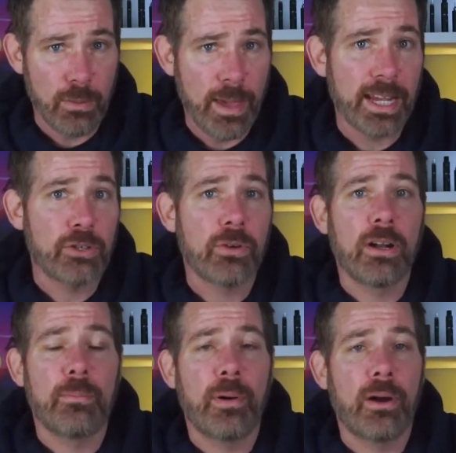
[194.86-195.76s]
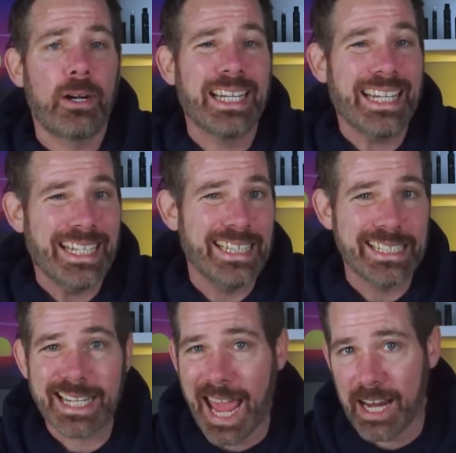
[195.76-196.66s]
Omegatron apart in
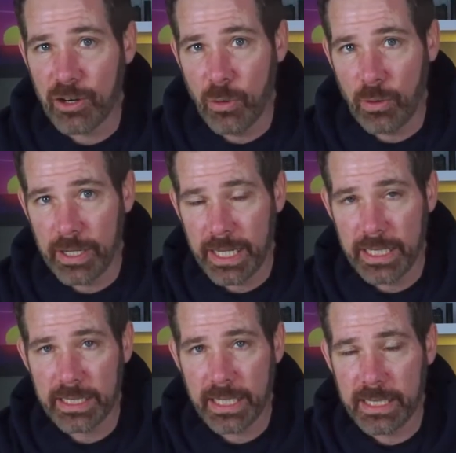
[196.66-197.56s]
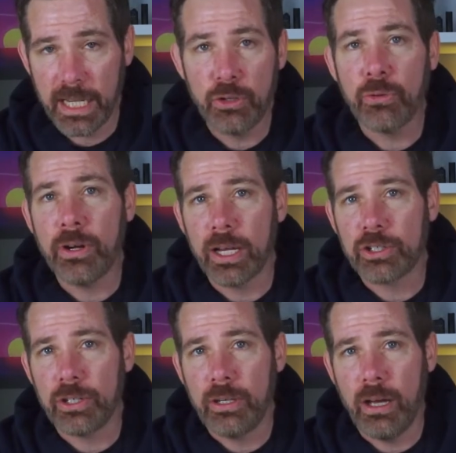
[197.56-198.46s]
this category is its
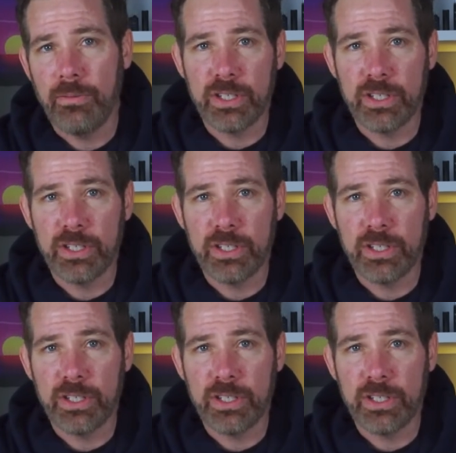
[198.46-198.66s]
introduction of